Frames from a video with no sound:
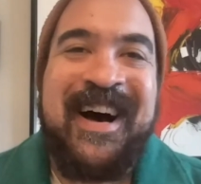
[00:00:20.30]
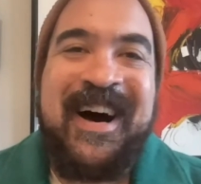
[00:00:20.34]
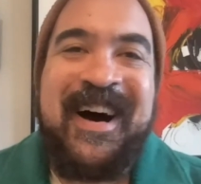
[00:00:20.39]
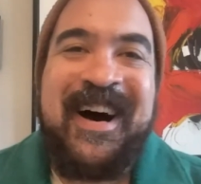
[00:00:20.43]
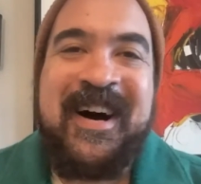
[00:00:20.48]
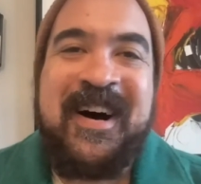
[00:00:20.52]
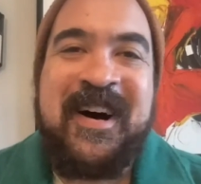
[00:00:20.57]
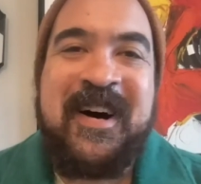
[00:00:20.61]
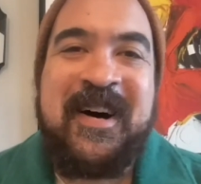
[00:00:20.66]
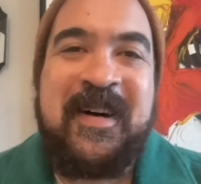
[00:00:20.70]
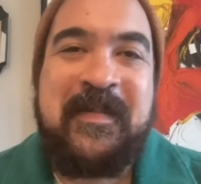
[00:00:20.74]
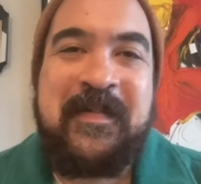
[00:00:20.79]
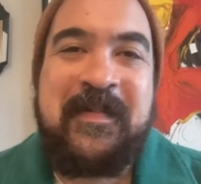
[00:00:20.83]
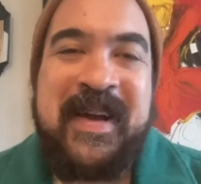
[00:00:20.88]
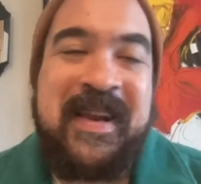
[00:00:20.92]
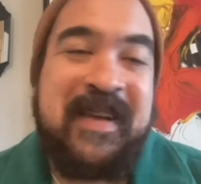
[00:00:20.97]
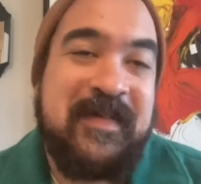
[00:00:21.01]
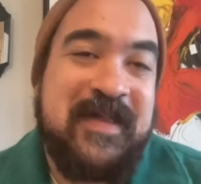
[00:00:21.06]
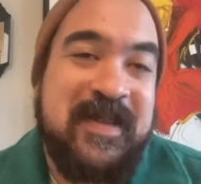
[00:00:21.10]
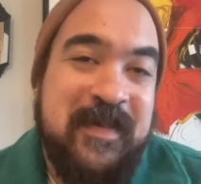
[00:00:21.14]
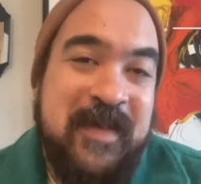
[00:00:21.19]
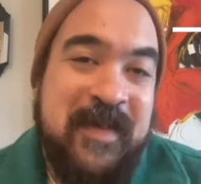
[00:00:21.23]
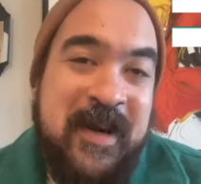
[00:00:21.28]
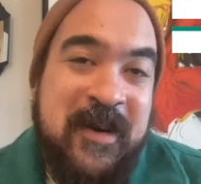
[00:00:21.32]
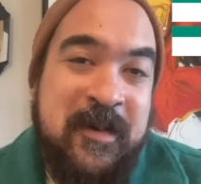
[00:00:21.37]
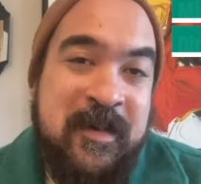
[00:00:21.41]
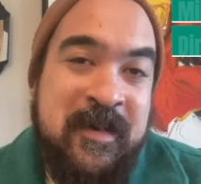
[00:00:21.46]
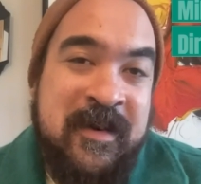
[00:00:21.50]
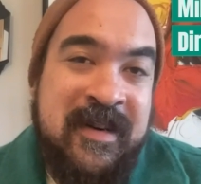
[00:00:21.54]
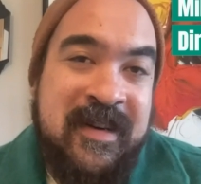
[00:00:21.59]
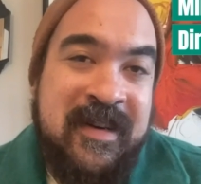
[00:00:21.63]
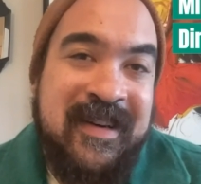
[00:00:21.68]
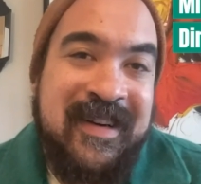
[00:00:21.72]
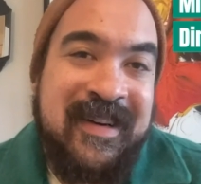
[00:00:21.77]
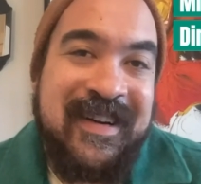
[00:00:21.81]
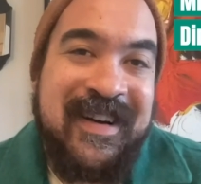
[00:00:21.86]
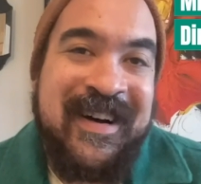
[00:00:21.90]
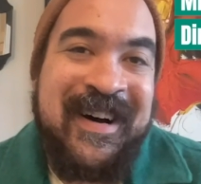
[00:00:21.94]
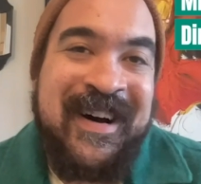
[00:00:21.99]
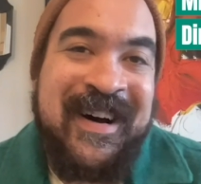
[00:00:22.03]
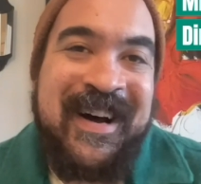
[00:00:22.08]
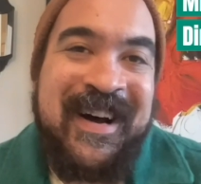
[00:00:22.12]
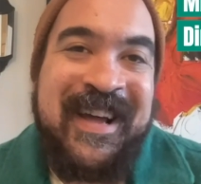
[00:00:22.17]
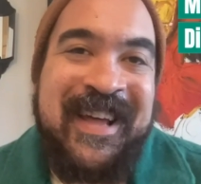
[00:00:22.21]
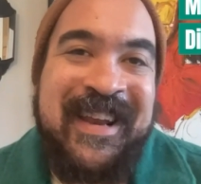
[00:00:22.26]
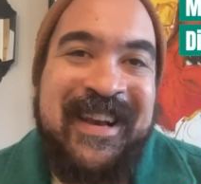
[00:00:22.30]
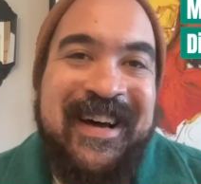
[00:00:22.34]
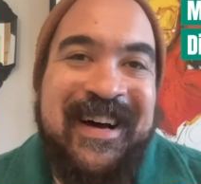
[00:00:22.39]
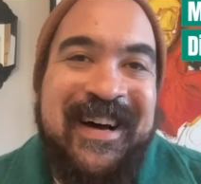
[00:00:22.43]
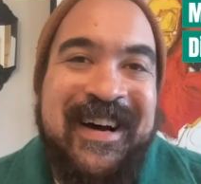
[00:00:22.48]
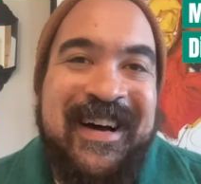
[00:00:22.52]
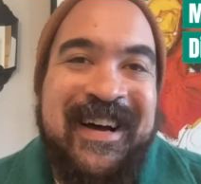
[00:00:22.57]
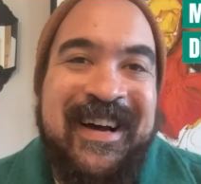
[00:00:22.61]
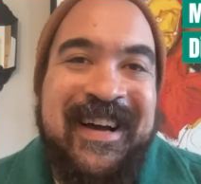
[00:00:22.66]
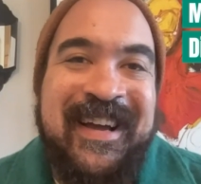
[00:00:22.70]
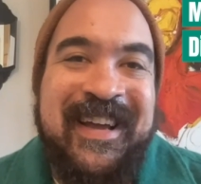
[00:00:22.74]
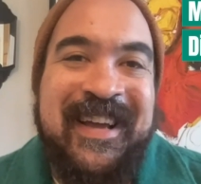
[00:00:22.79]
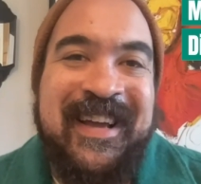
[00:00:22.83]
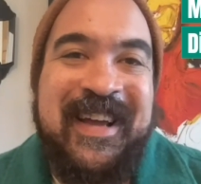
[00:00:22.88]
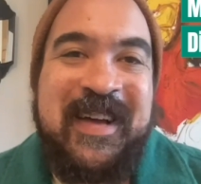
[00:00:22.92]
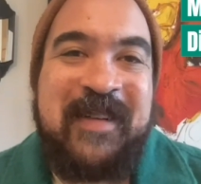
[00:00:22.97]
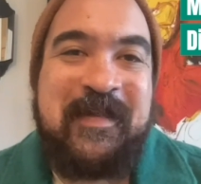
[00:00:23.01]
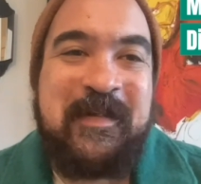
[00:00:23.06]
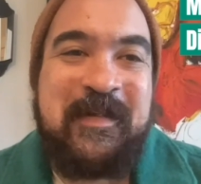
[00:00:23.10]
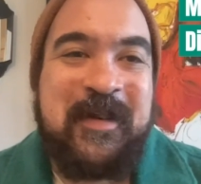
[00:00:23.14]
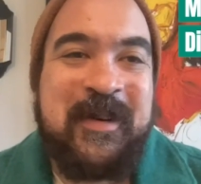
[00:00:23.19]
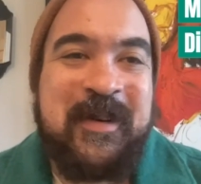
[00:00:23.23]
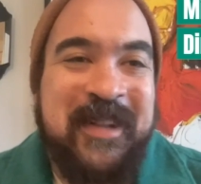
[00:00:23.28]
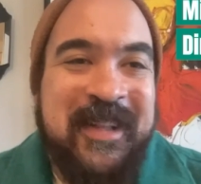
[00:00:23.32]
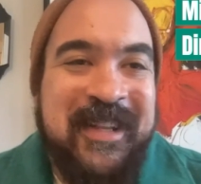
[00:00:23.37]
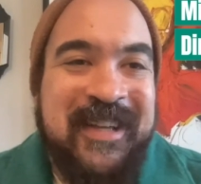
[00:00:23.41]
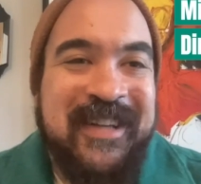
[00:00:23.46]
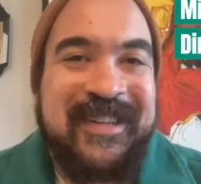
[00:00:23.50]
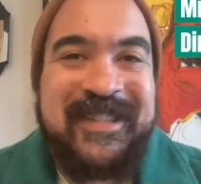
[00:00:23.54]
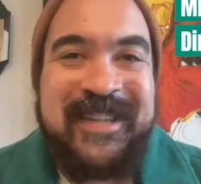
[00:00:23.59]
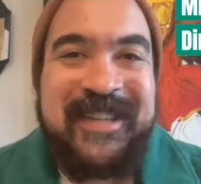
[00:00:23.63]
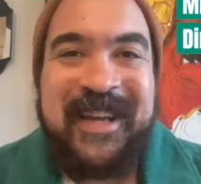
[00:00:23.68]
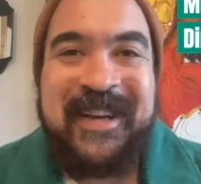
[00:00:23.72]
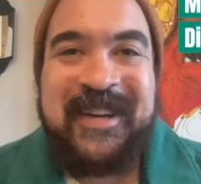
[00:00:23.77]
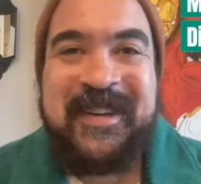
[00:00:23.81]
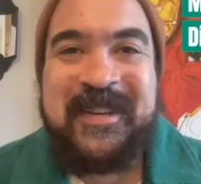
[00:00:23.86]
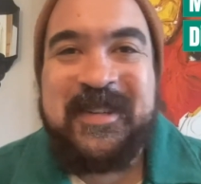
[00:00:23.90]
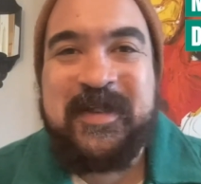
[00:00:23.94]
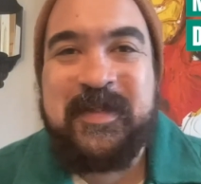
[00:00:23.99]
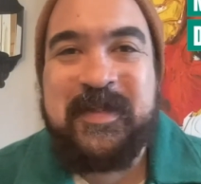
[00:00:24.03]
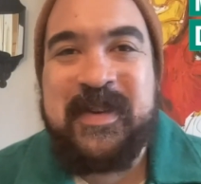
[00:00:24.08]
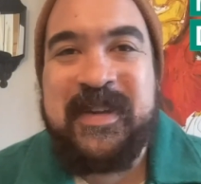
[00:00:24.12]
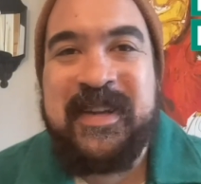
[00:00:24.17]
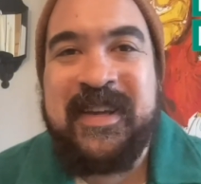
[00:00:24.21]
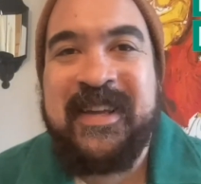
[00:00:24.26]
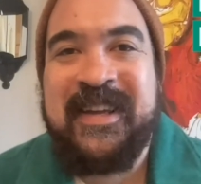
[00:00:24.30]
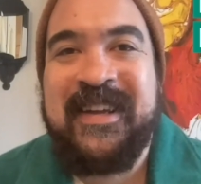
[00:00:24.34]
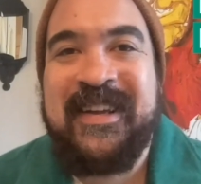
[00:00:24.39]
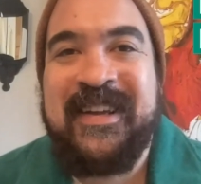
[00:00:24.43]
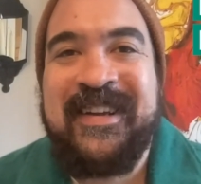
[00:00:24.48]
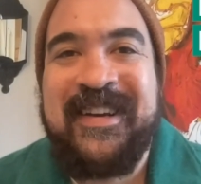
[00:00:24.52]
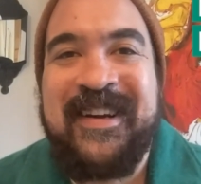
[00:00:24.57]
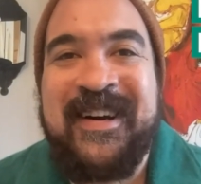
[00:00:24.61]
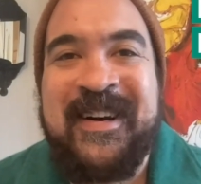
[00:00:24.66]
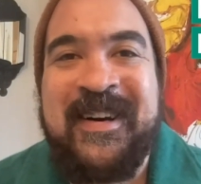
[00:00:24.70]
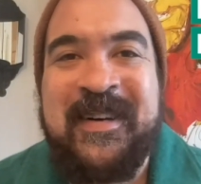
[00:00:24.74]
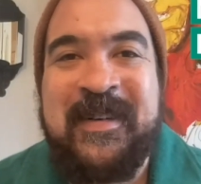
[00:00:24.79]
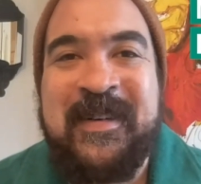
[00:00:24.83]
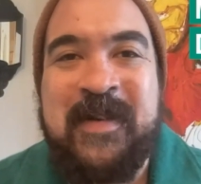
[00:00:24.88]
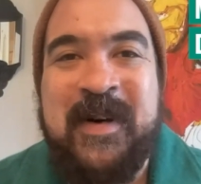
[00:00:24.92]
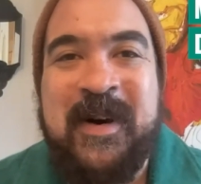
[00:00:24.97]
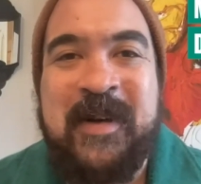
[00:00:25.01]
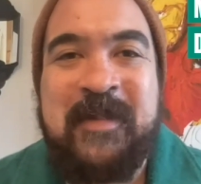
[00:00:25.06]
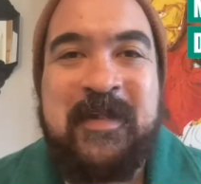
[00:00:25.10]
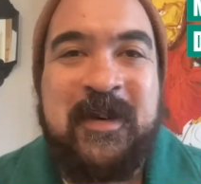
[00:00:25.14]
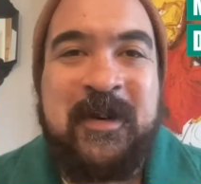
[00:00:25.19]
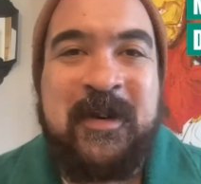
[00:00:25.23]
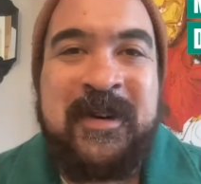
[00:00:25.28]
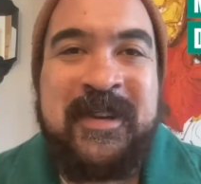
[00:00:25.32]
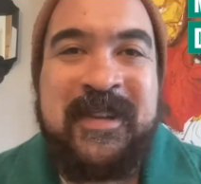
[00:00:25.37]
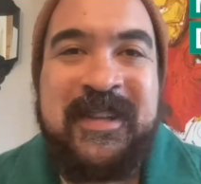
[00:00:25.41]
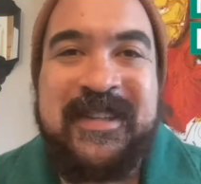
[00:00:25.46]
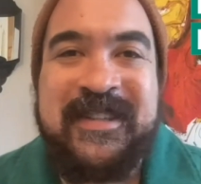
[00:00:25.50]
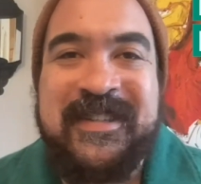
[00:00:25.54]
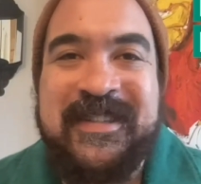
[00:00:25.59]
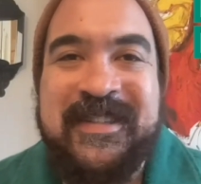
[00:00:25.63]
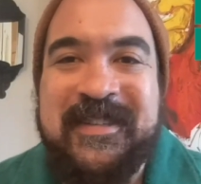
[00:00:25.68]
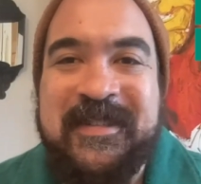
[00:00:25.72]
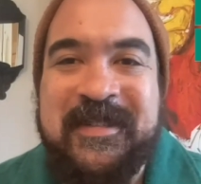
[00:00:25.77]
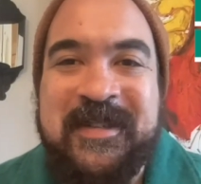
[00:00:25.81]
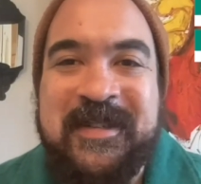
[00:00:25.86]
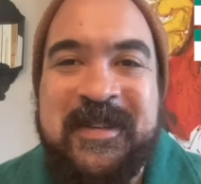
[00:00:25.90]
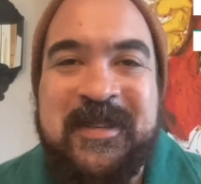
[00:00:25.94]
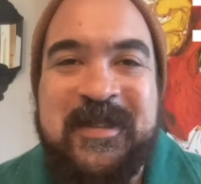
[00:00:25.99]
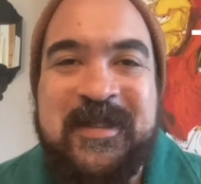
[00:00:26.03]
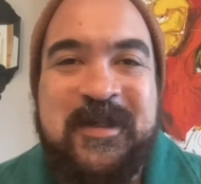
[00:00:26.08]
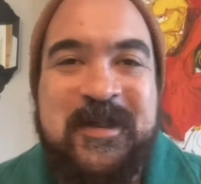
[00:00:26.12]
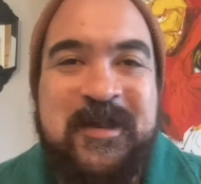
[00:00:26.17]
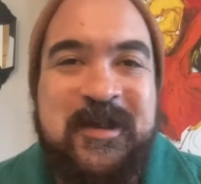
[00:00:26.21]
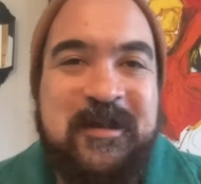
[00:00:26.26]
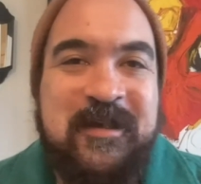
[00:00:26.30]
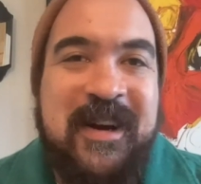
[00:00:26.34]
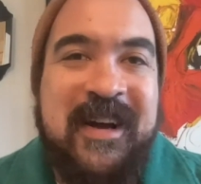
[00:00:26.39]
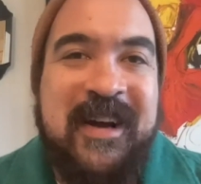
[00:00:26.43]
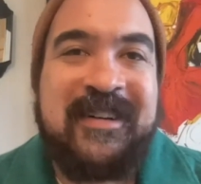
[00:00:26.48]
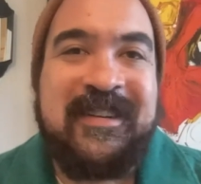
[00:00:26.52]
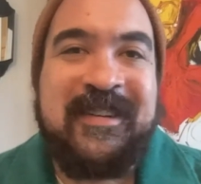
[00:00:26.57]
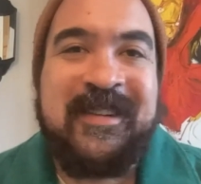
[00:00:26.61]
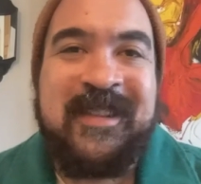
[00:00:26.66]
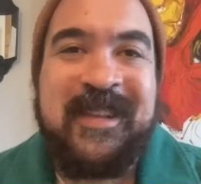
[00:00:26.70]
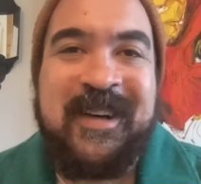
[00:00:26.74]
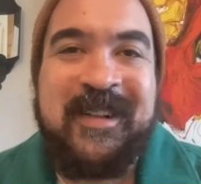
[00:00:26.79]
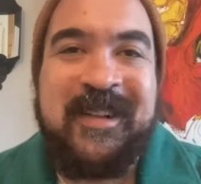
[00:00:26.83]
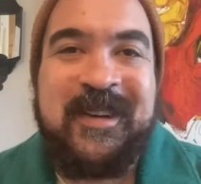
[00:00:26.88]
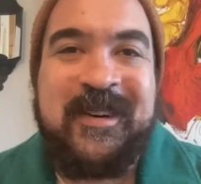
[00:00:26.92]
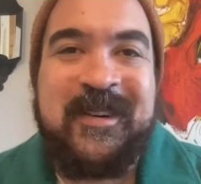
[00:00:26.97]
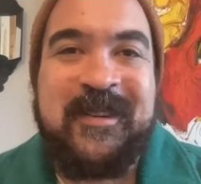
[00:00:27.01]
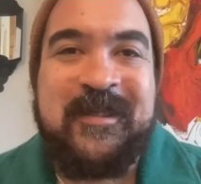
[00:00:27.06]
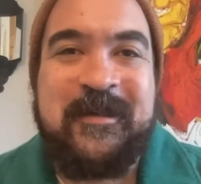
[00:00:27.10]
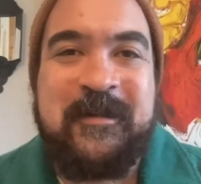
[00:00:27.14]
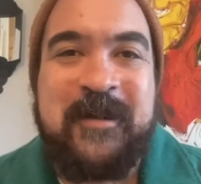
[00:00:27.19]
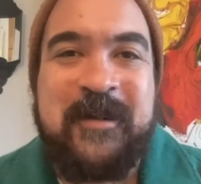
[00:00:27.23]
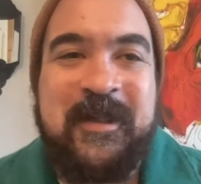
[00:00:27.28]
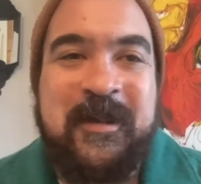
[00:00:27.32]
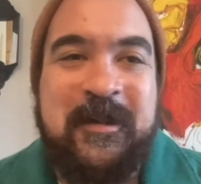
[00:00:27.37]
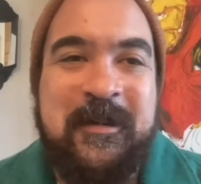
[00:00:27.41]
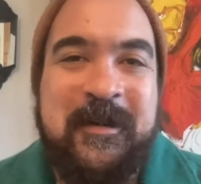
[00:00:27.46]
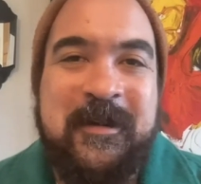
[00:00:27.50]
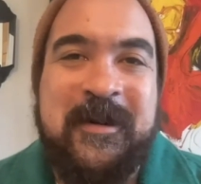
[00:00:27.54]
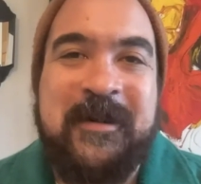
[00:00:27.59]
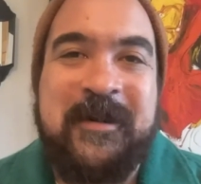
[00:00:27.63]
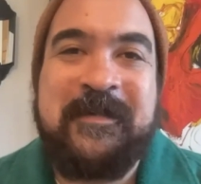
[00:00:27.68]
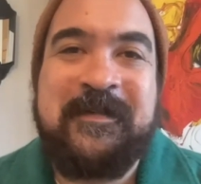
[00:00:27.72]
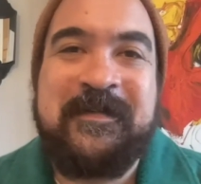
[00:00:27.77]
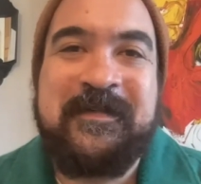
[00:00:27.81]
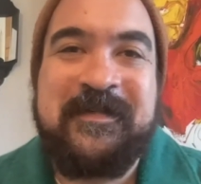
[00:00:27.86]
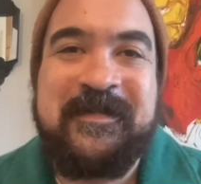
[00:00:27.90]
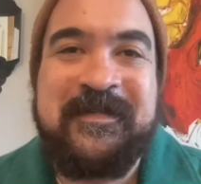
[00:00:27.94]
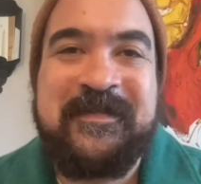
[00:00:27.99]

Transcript: my name is Michael Burke, and I am really excited to be on board this season to direct Othello with you all.